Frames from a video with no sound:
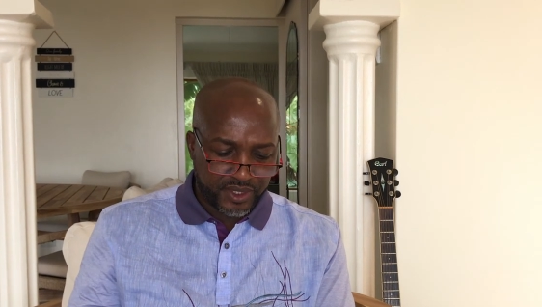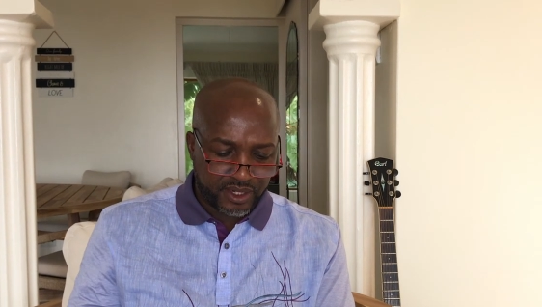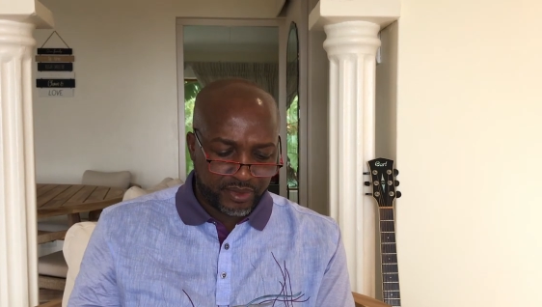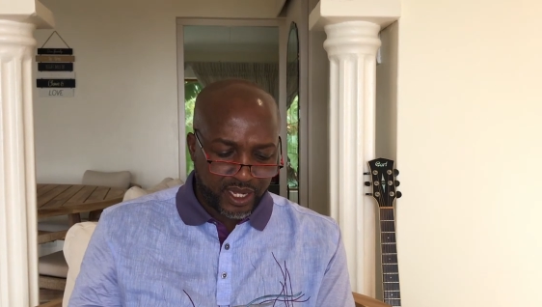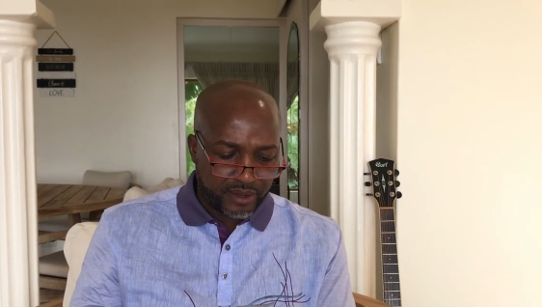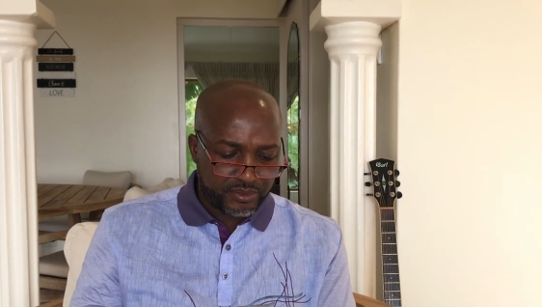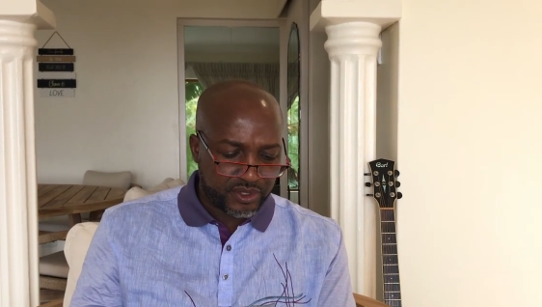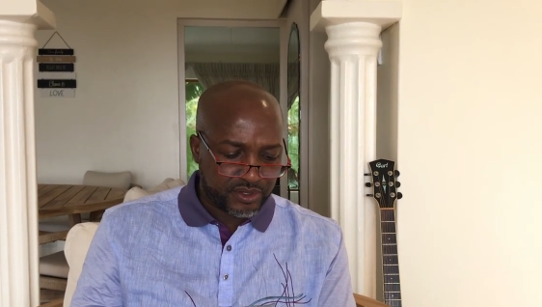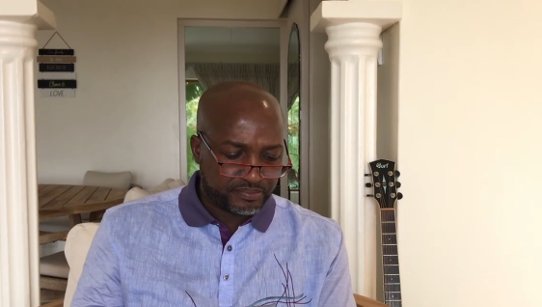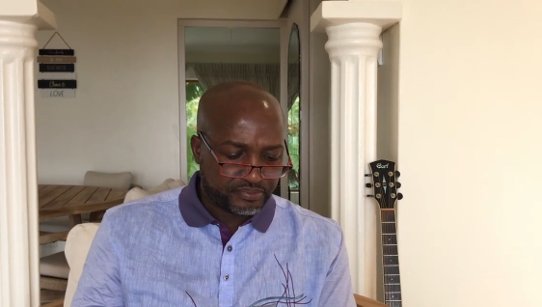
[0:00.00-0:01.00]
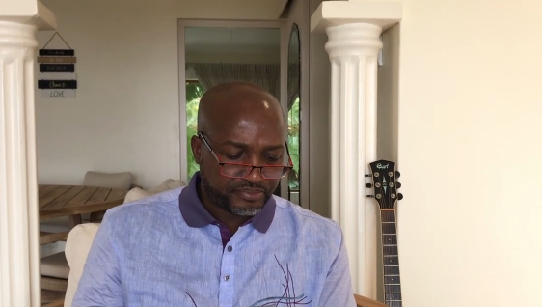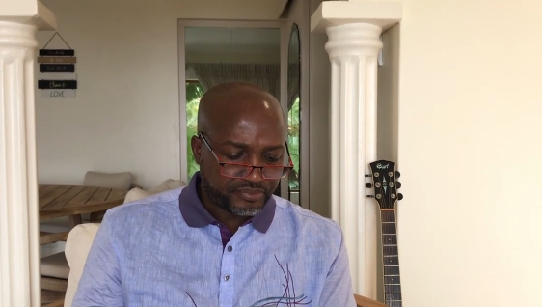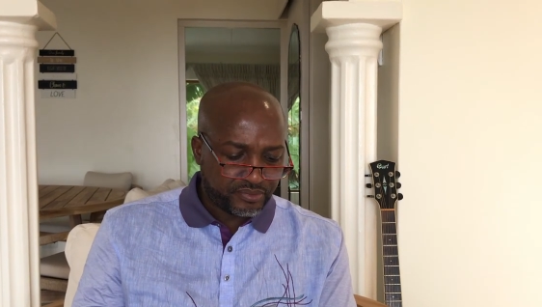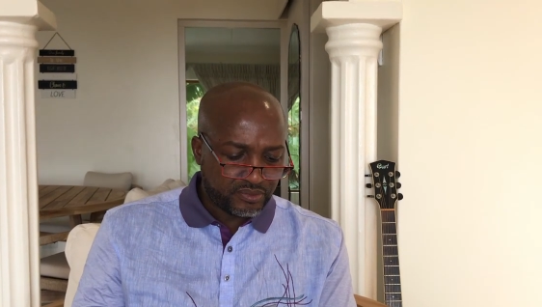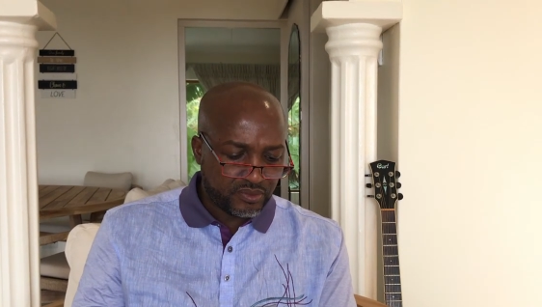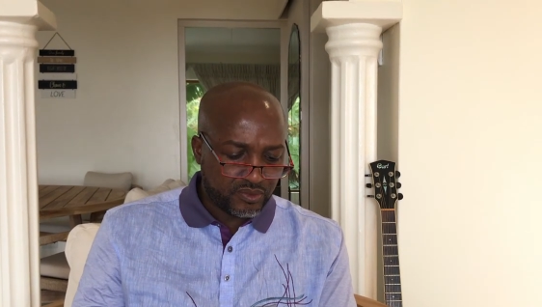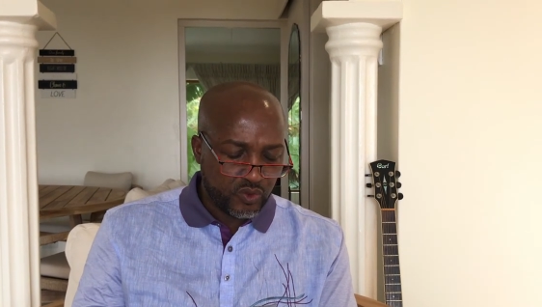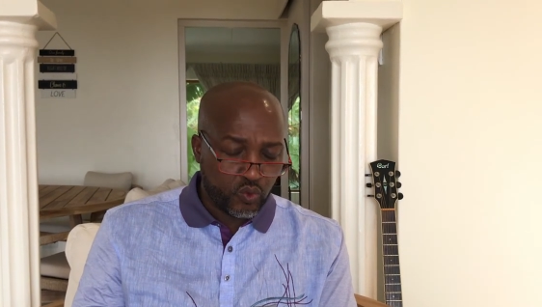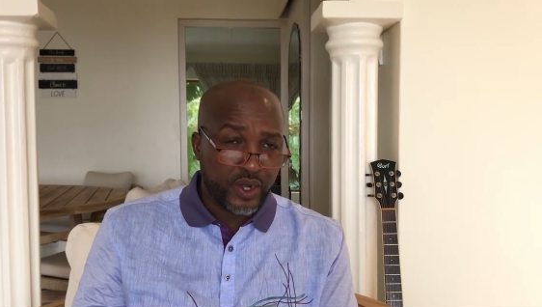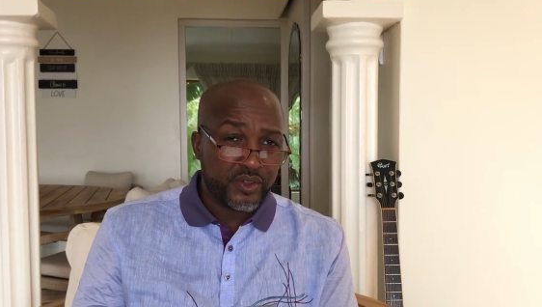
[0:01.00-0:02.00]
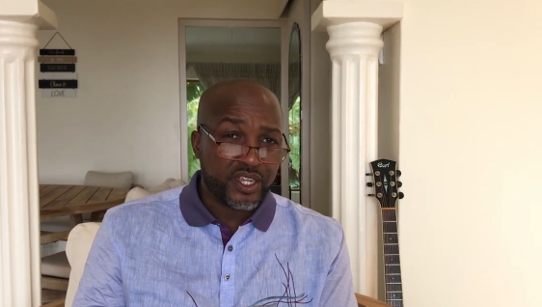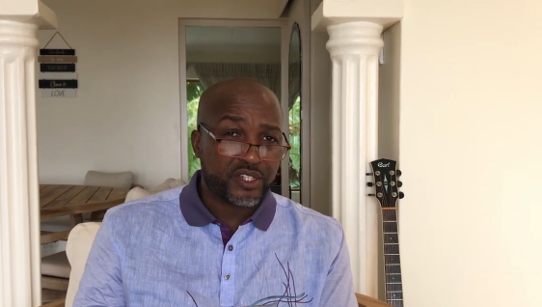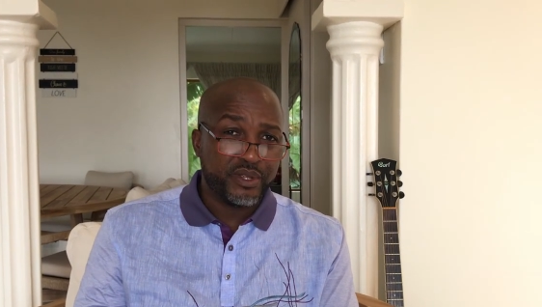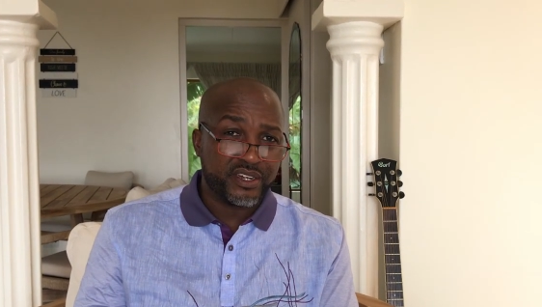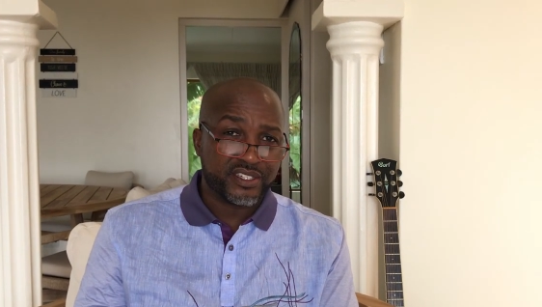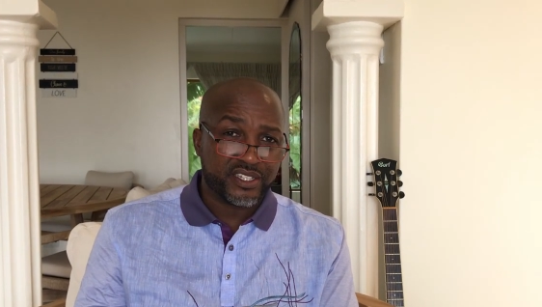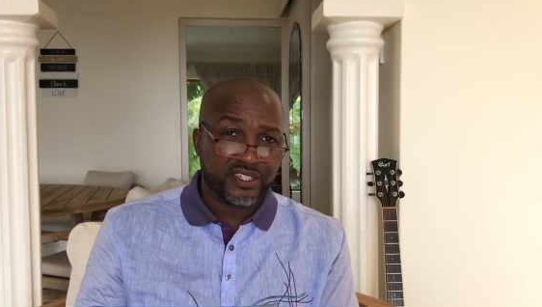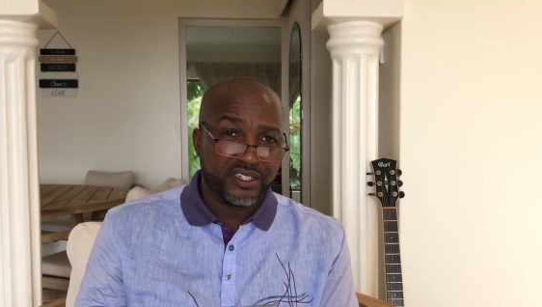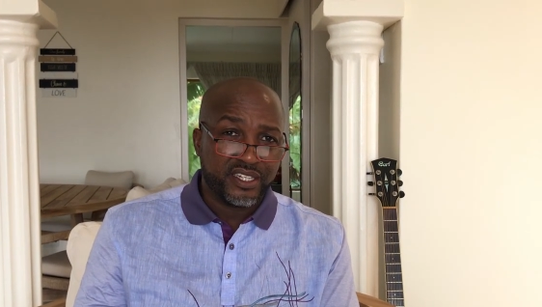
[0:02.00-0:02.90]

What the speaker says: and perhaps what you're experiencing.